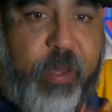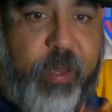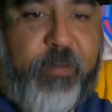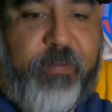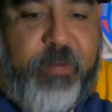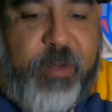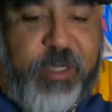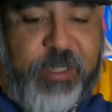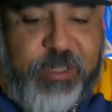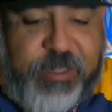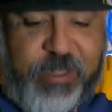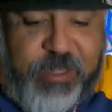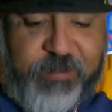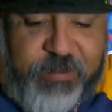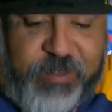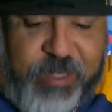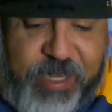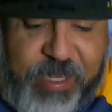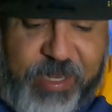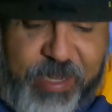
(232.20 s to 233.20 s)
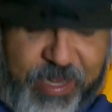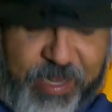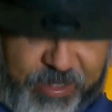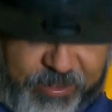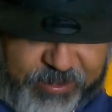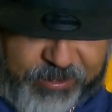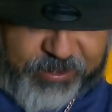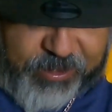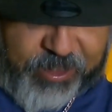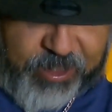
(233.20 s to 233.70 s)
But it seems like it
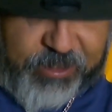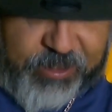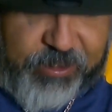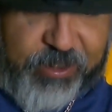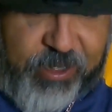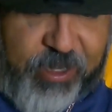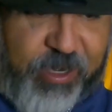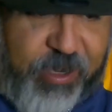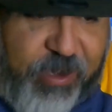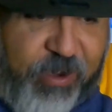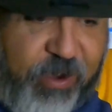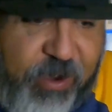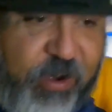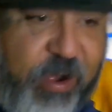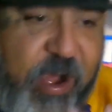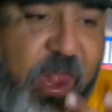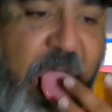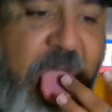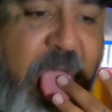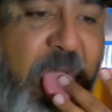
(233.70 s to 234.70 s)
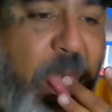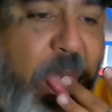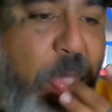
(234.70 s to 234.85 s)
has sauce on it already.